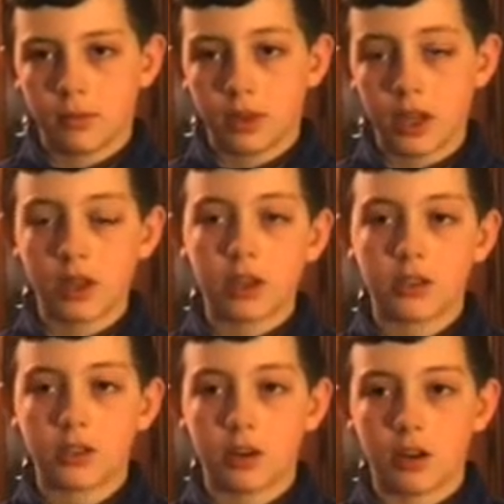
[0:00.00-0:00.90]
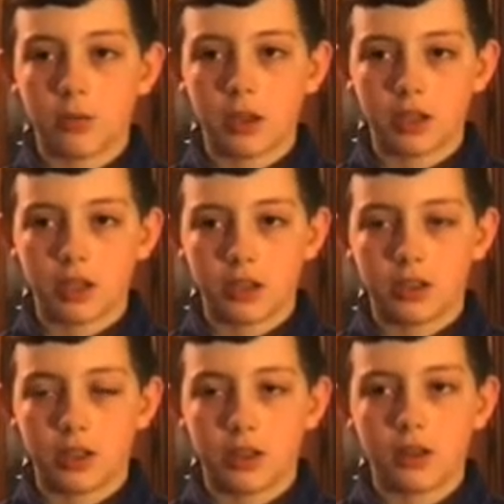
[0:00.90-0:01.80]
Then I started my
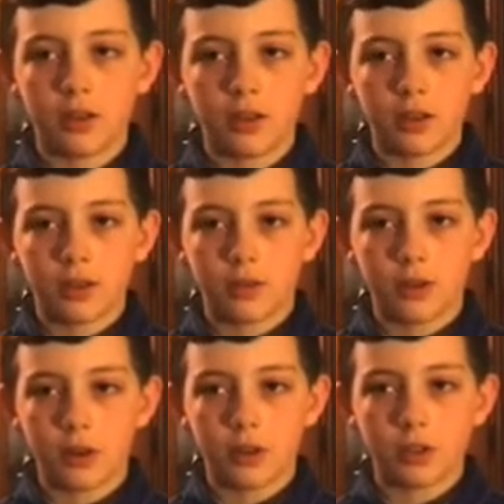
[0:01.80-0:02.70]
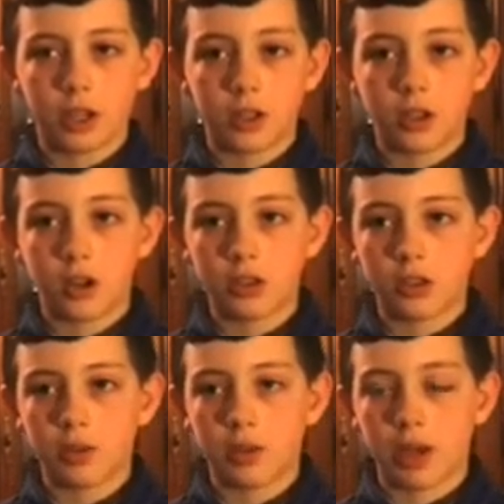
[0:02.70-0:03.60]
testing. First, I charged
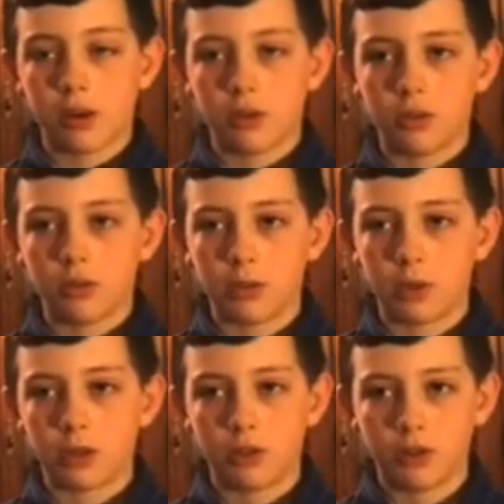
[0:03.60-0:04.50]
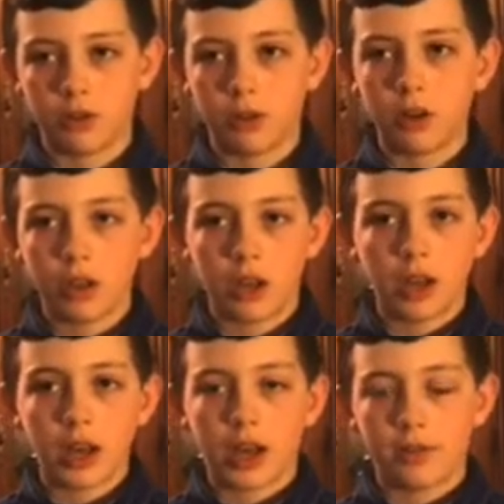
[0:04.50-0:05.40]
the batteries for my drone.
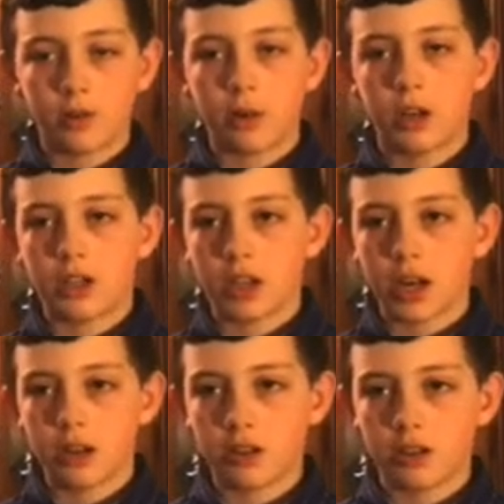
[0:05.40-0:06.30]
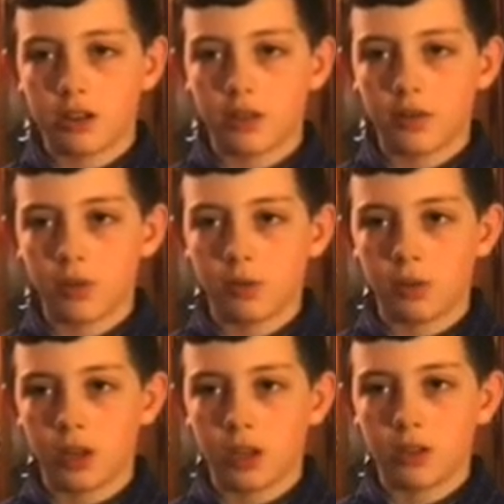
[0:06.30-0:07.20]
After I attached the different
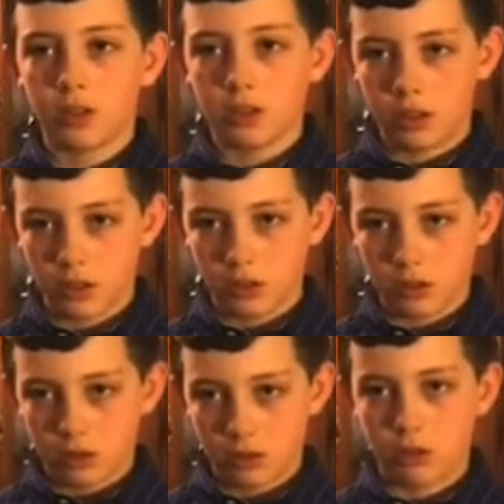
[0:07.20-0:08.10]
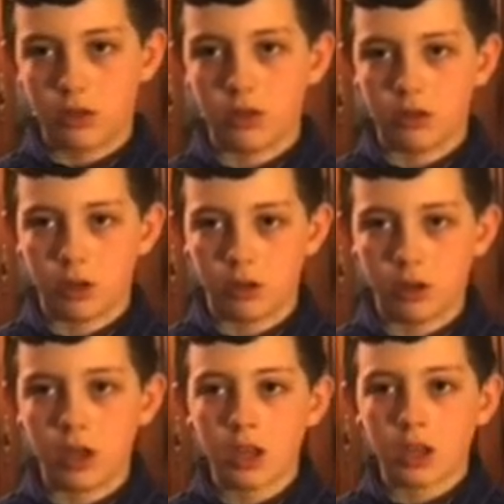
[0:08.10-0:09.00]
weights to the drone
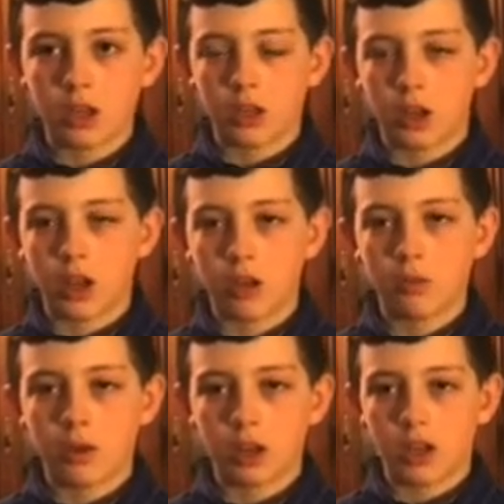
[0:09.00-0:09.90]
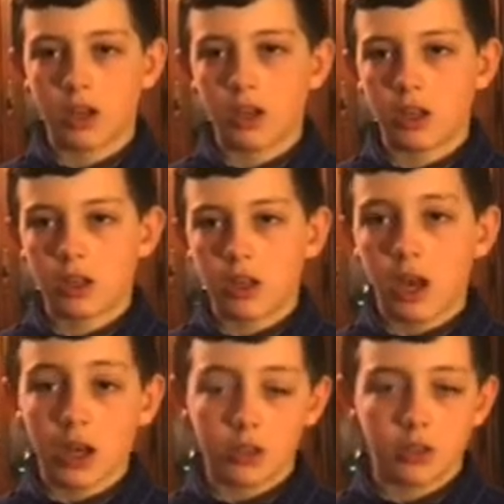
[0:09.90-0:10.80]
and got it ready,
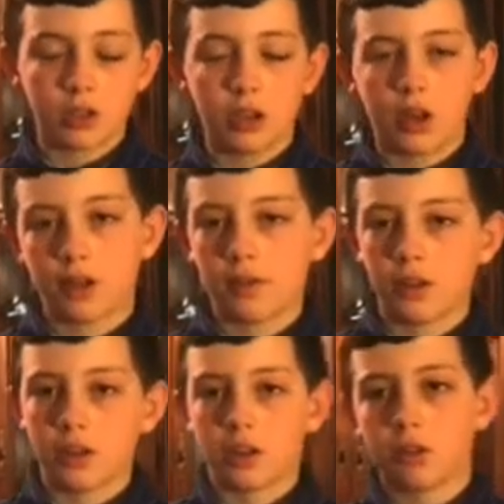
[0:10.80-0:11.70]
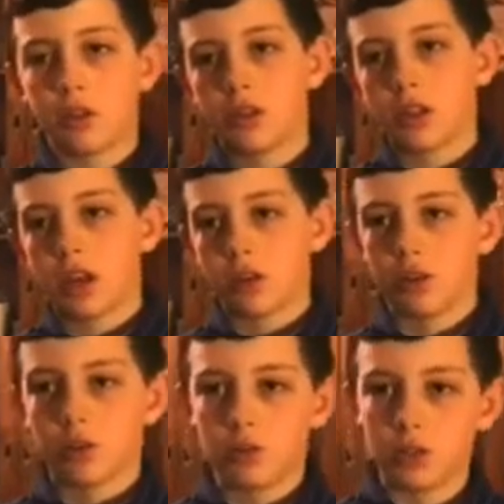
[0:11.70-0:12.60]
I took off and increased the
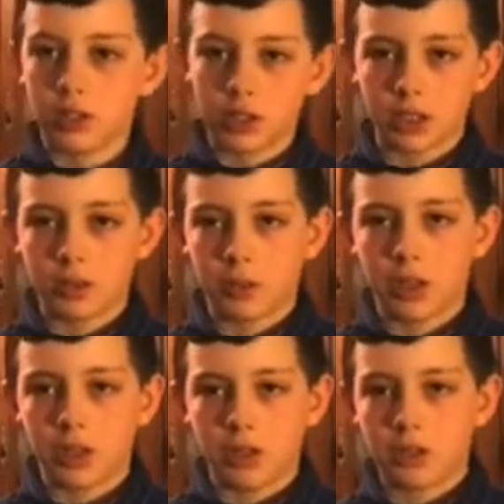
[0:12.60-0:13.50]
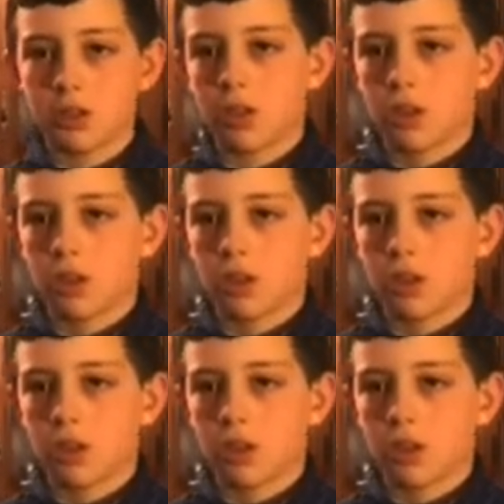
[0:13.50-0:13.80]
altitude to 6 meters.